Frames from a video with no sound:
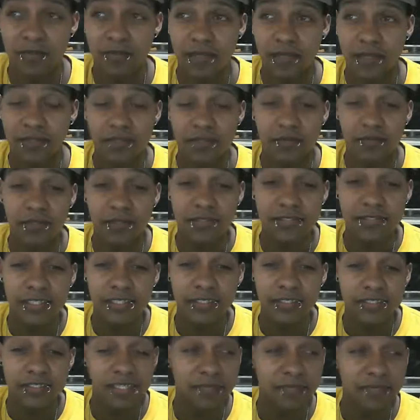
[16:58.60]
I think we're going to
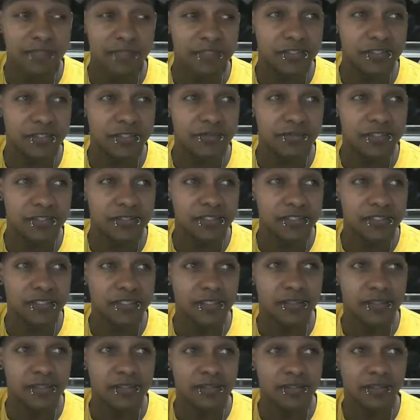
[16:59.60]
take the championship this
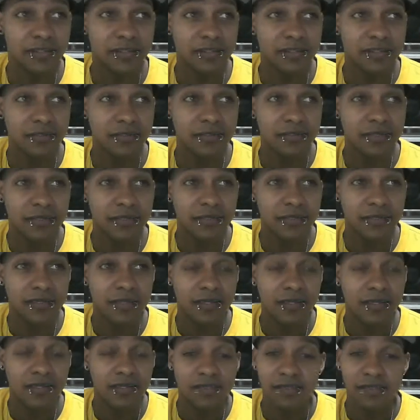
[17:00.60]
year.
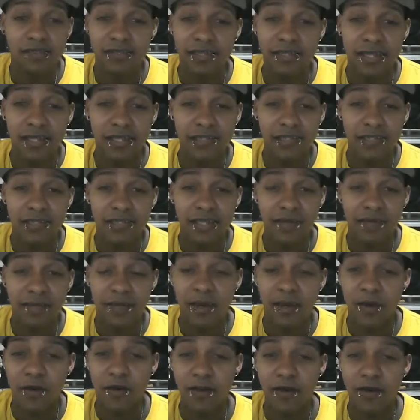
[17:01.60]
Other than that, yeah, I'm
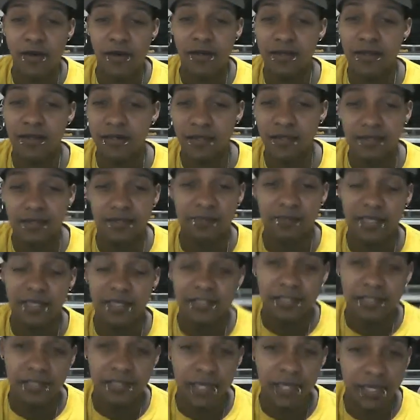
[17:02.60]
out. Other
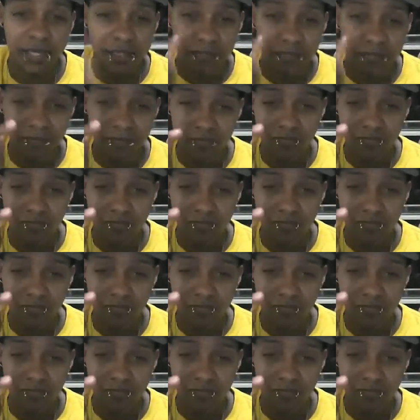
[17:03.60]
than that,